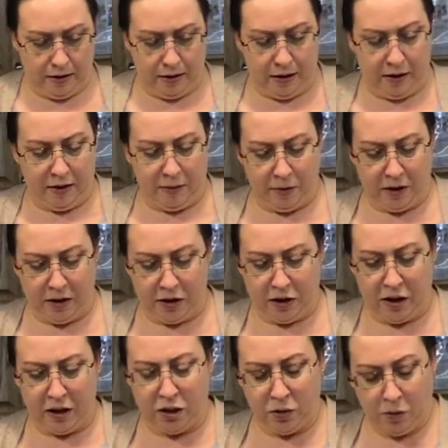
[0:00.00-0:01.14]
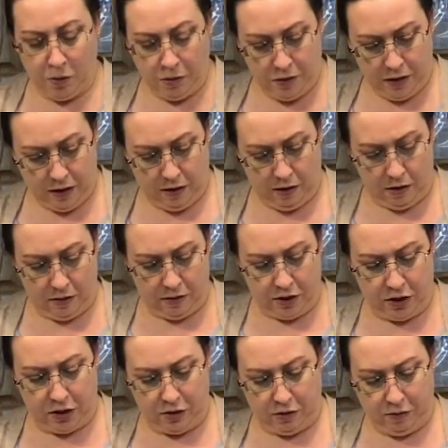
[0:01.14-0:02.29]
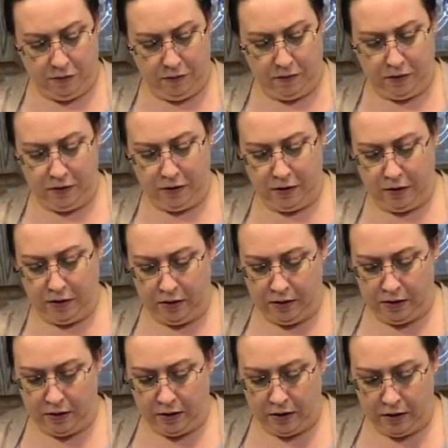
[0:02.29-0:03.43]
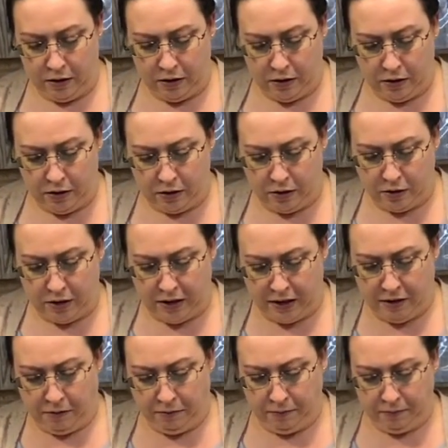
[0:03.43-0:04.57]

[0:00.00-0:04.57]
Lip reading: And then we're going to toss the whole thing on the stove to cook down.